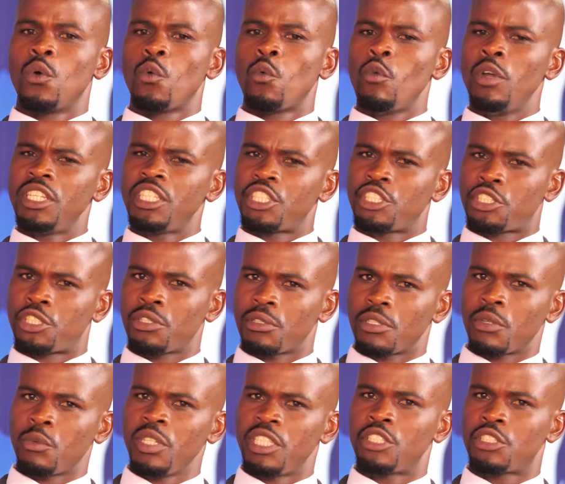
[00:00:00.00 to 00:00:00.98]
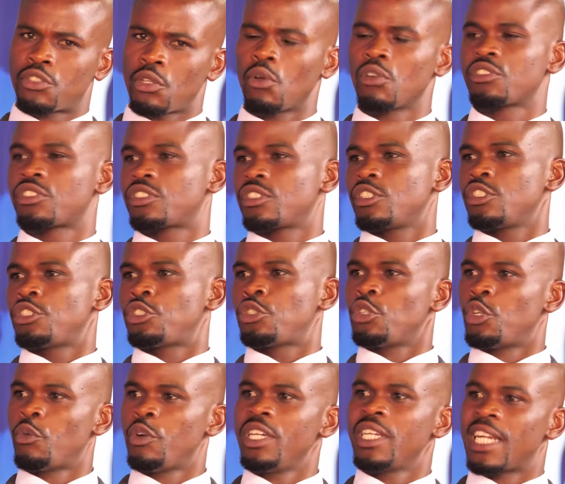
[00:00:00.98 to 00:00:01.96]
which source
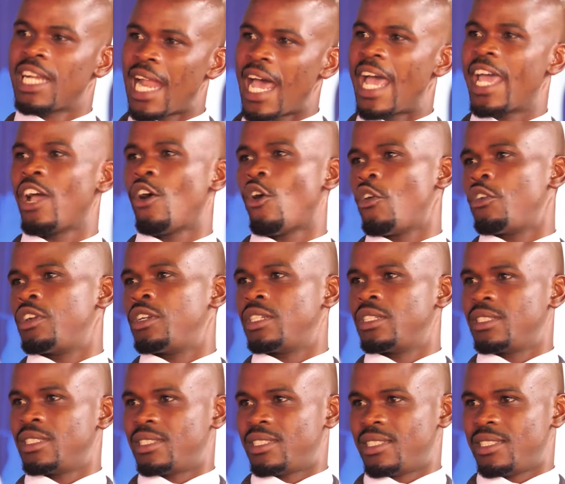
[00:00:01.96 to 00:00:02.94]
should we rely on